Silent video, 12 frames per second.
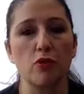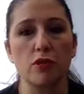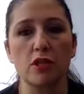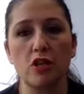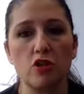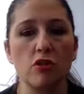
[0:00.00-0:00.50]

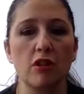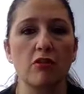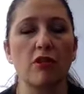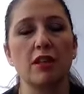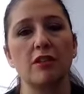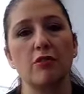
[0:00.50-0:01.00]
set you in the
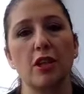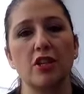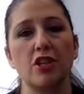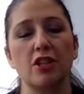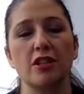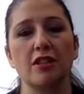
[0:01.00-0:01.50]
right
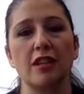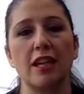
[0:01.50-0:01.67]
direction,